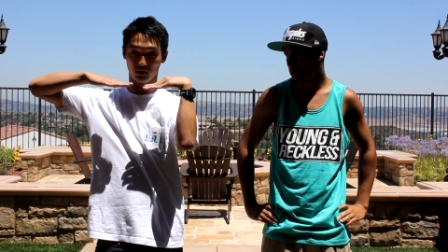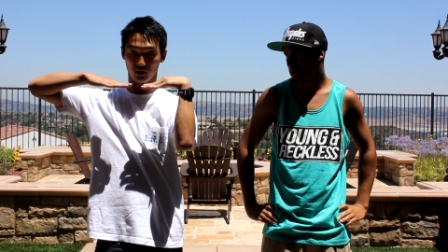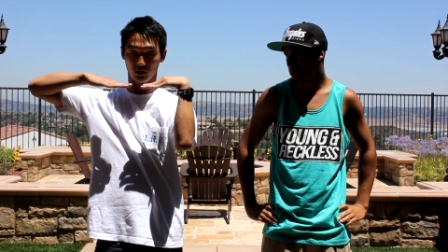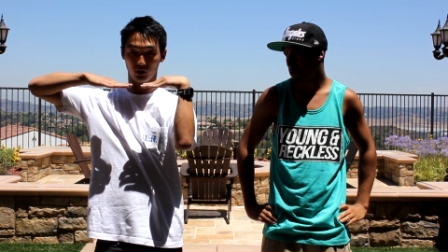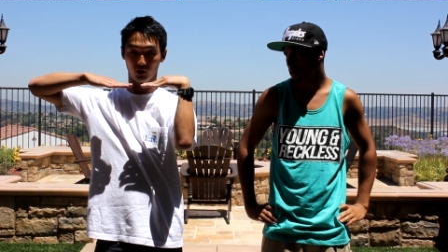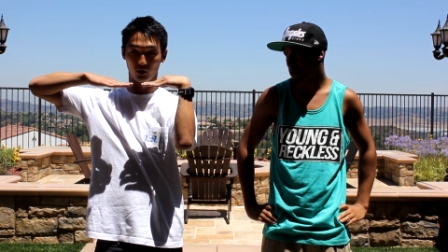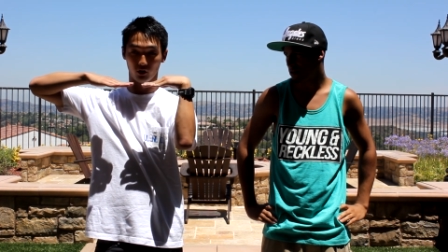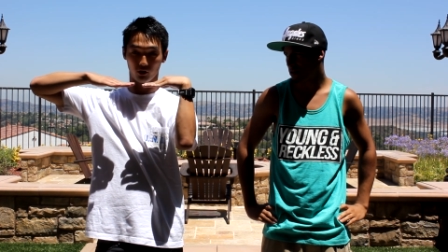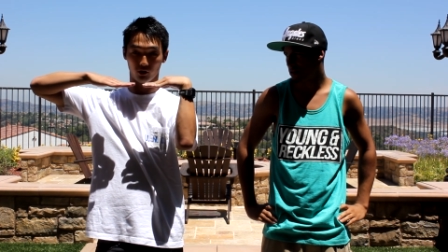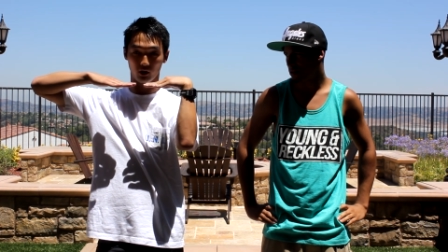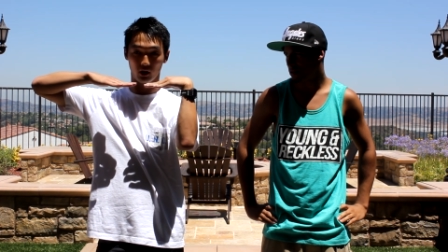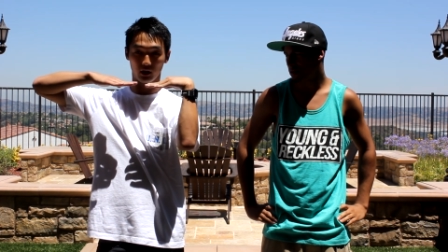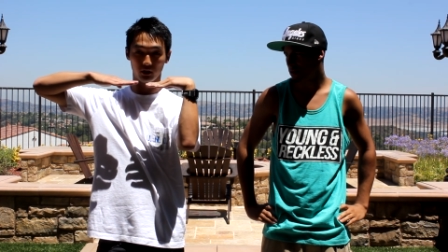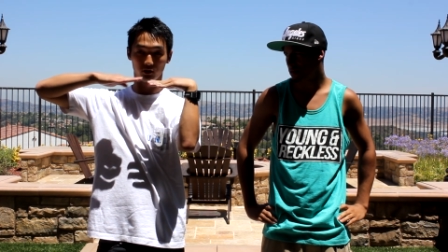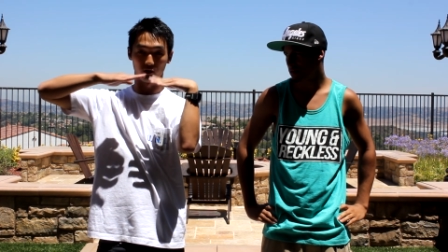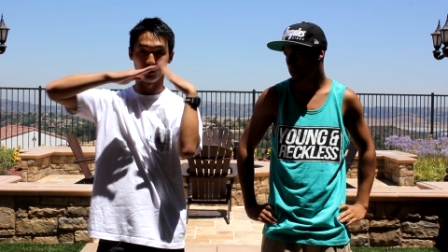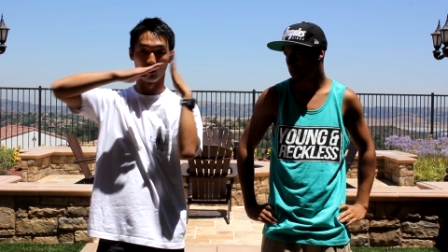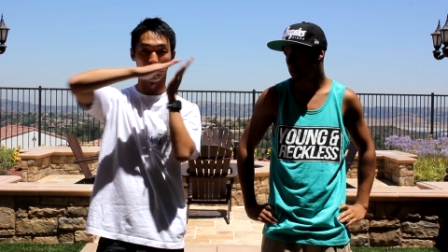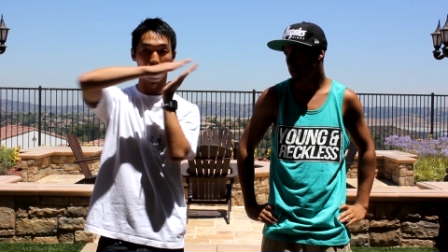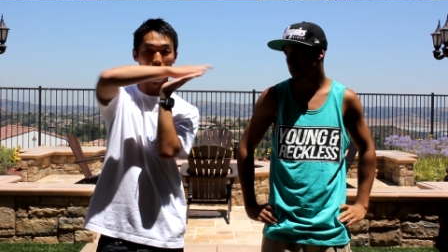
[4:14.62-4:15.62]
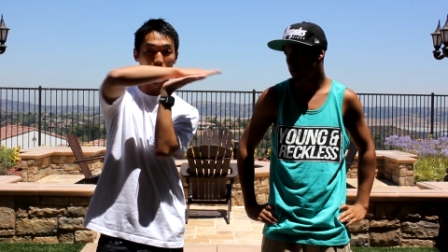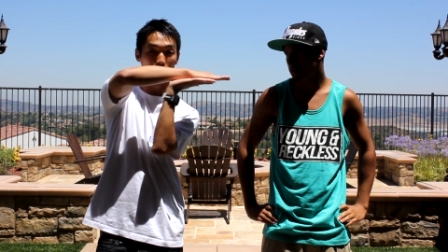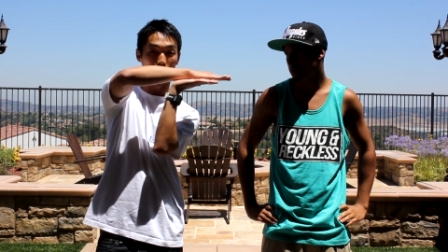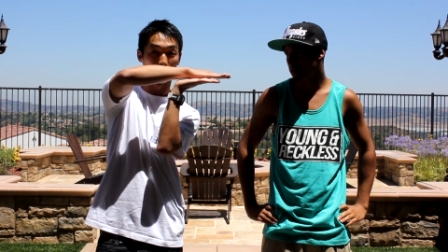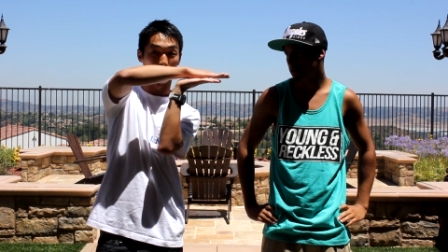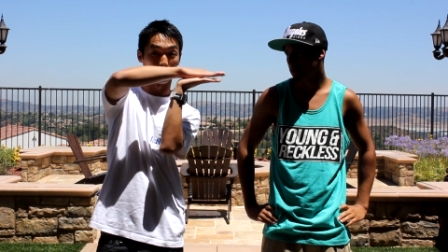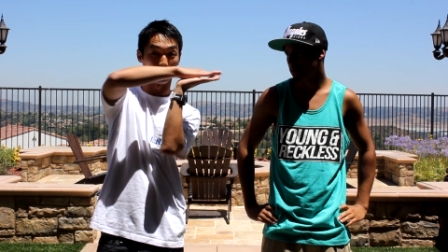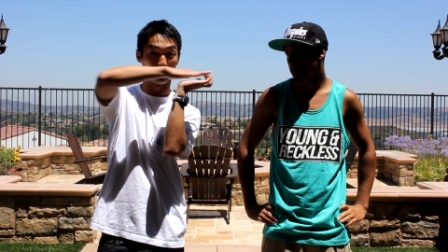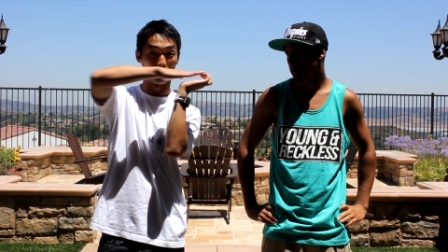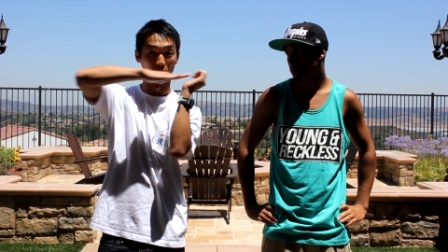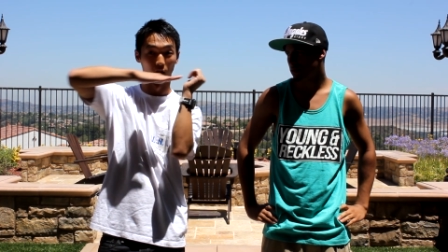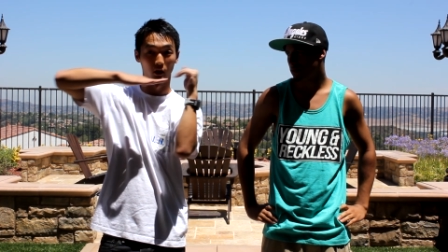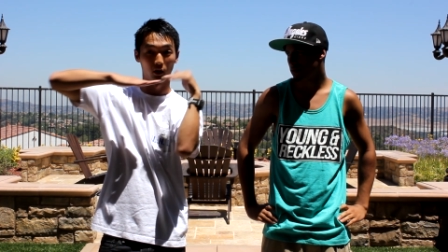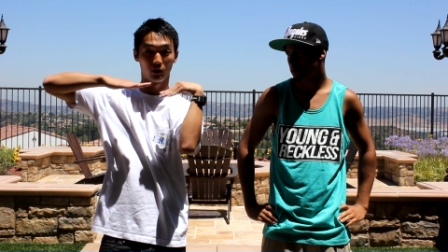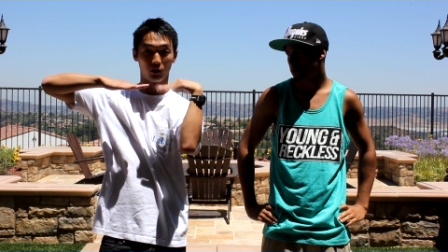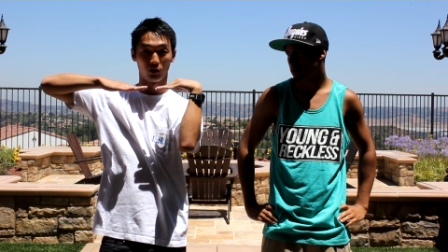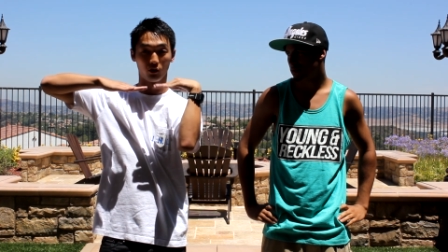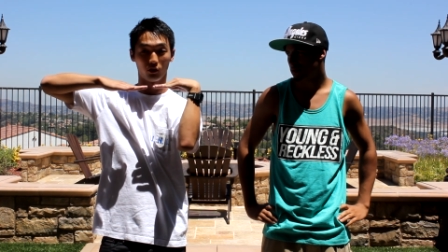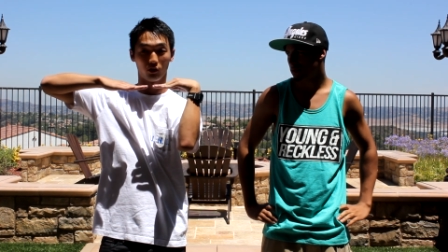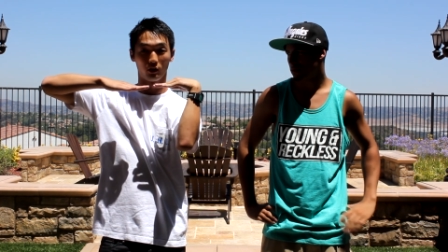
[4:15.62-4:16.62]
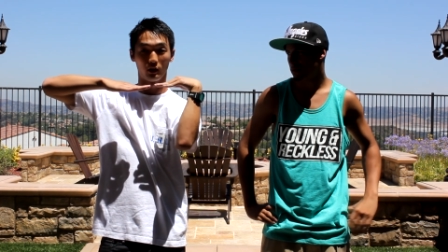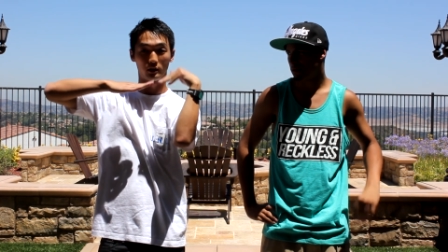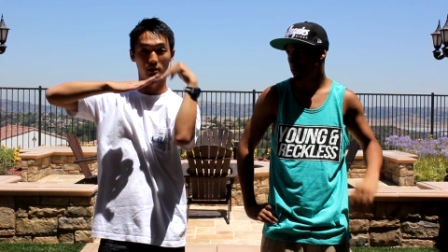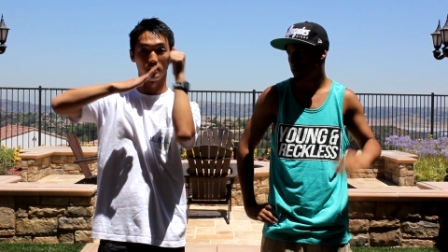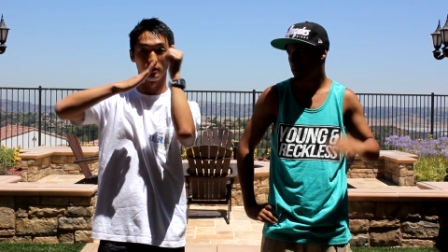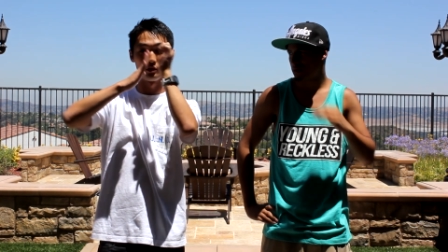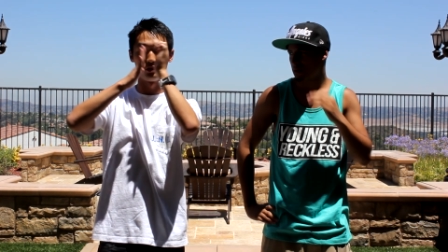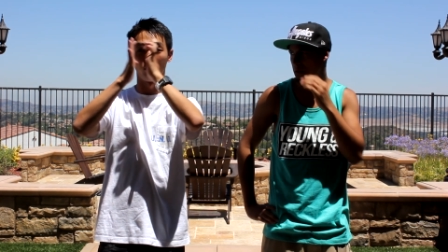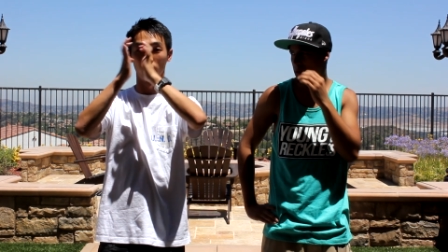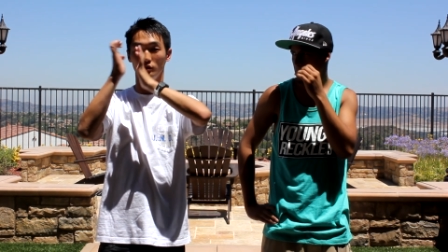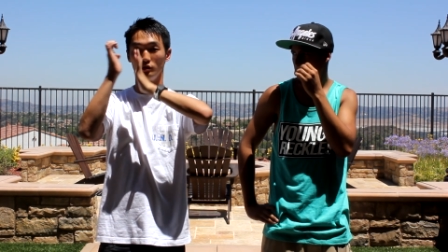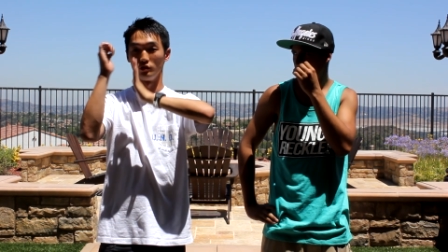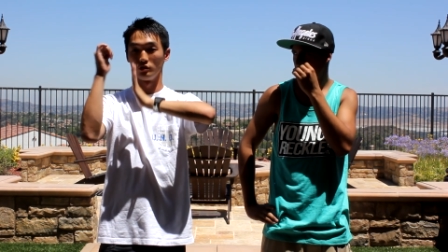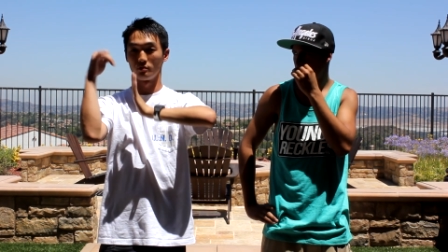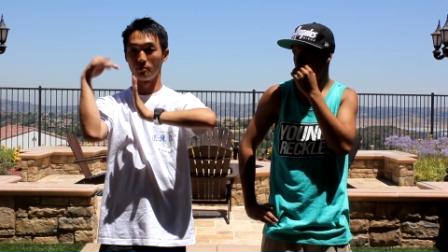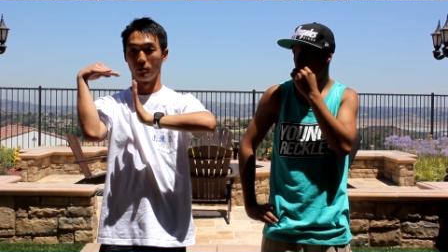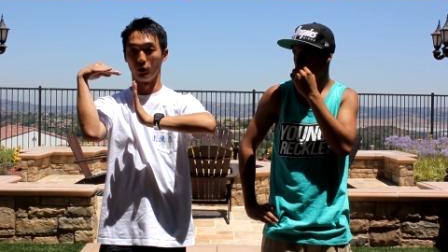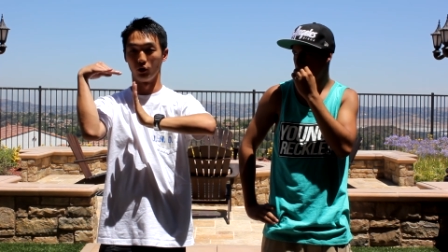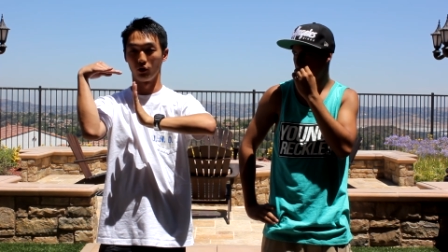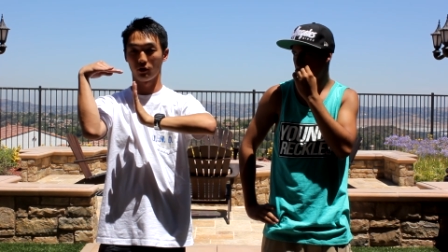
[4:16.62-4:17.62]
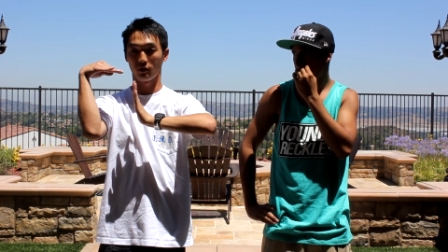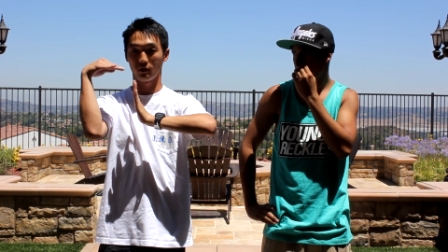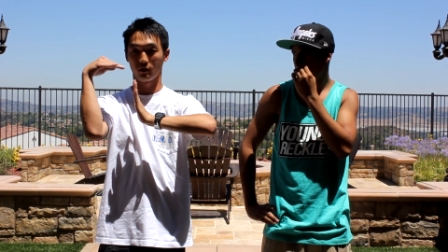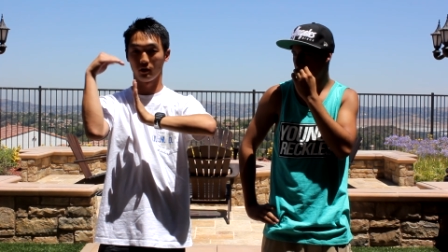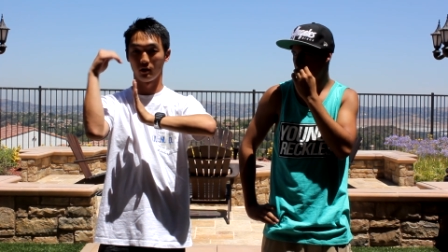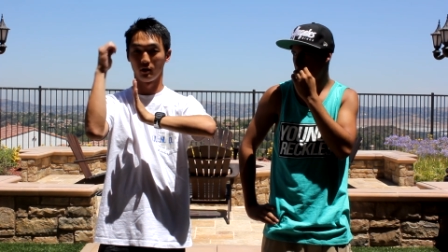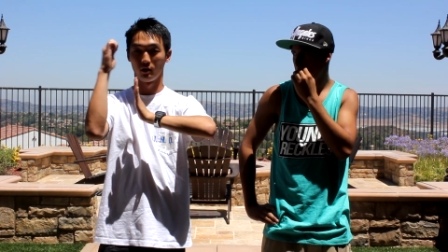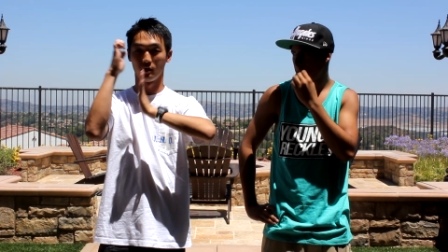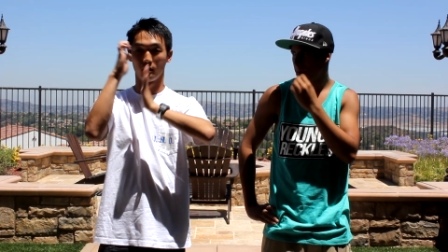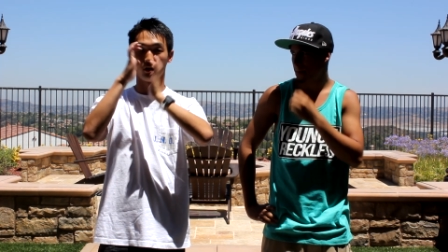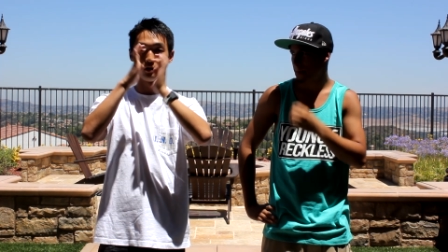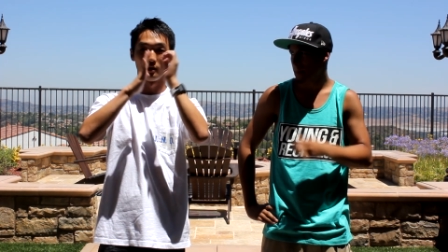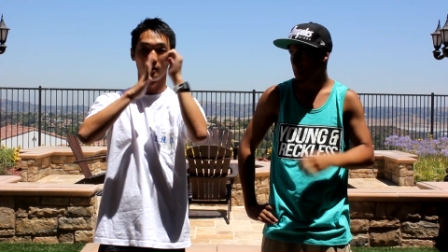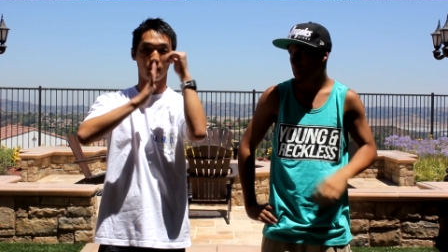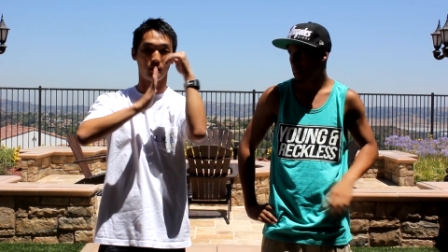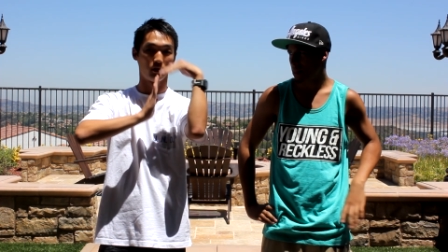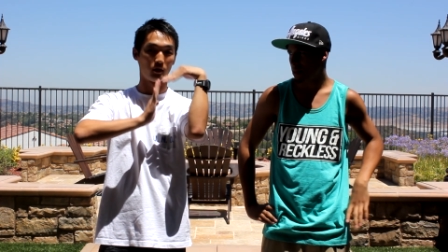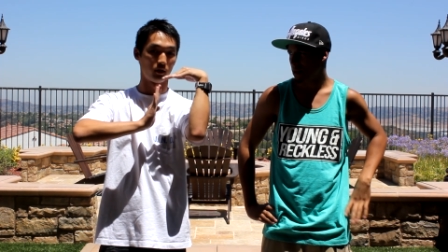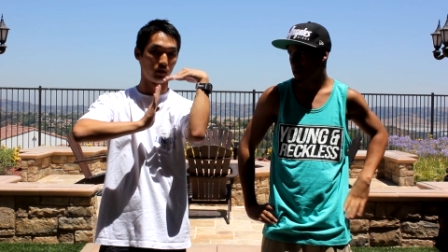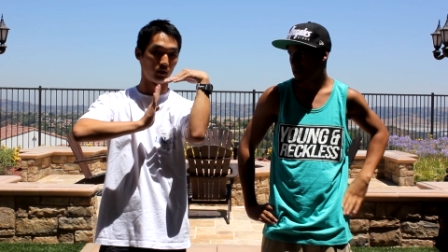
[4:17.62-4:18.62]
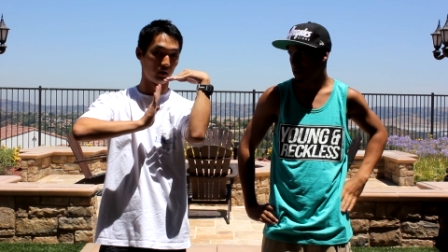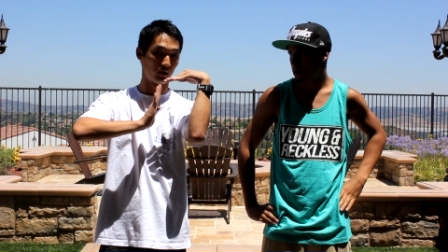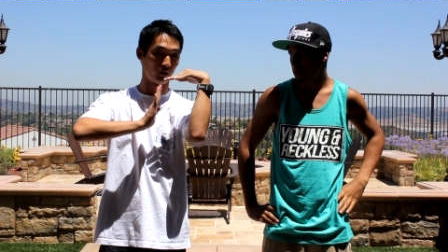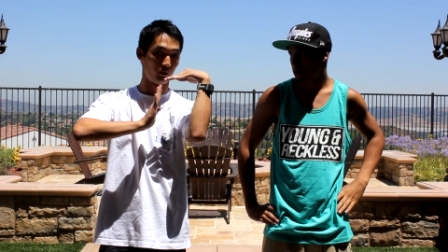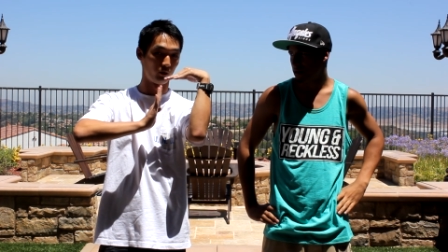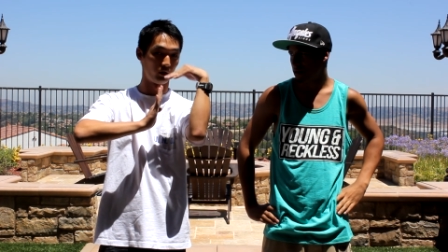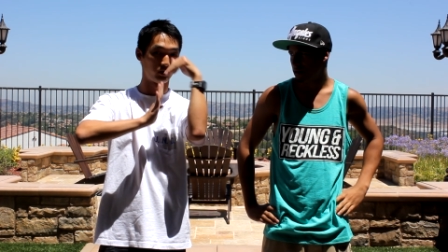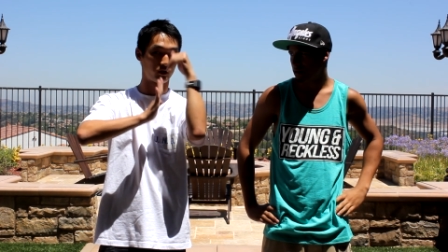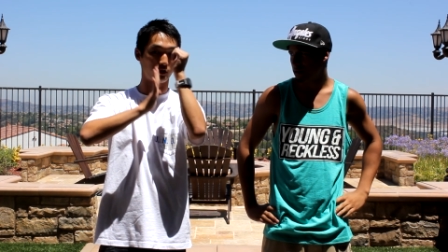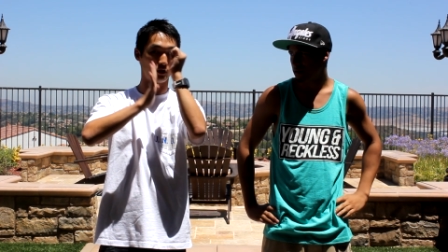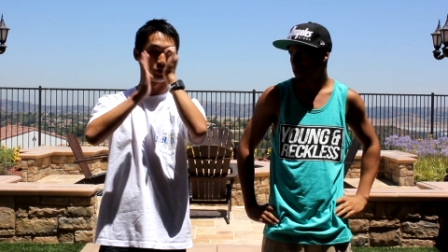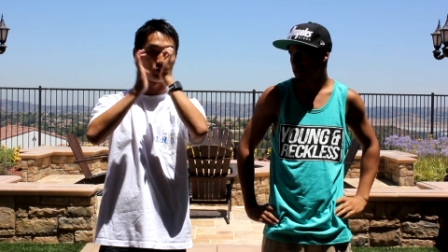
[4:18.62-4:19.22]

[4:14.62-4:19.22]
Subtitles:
go across, or you can go across and use both ones to